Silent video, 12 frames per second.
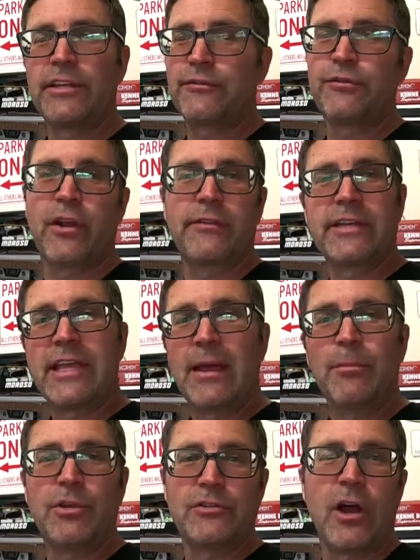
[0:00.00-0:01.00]
get in front of a
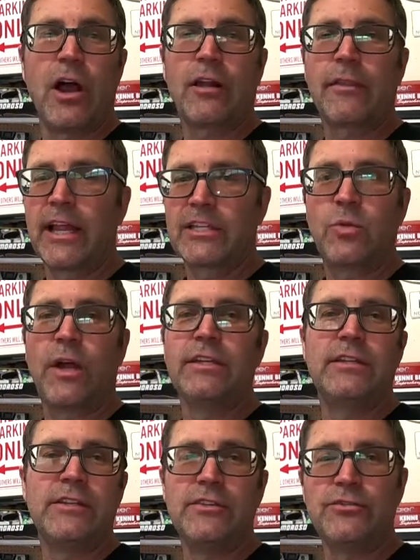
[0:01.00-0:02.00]
camera and talk. And that's why I
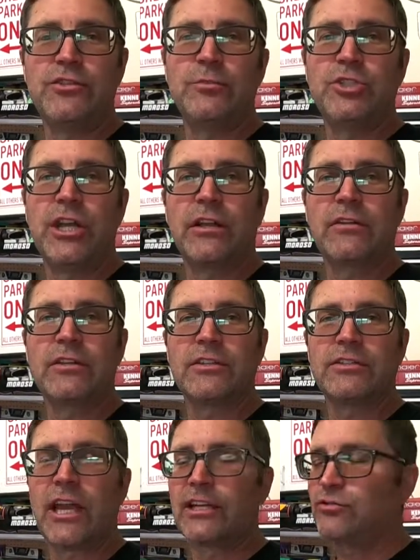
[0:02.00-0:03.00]
did the YouTube channel,
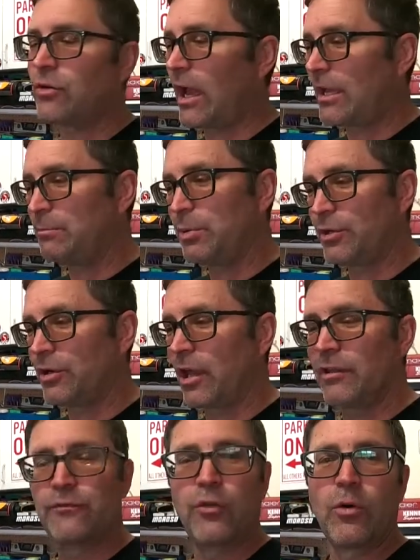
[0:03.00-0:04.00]
because I tried putting it
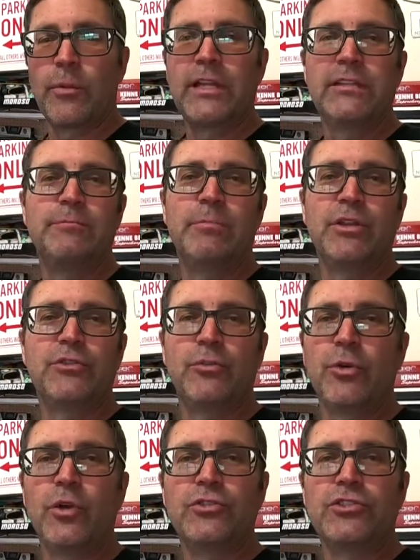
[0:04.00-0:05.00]
on the forum and I built the
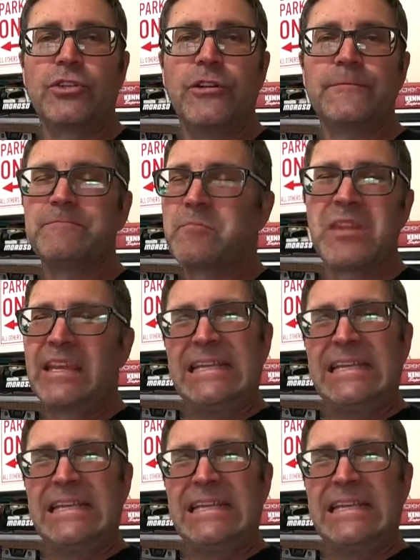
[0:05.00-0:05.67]
Roadster.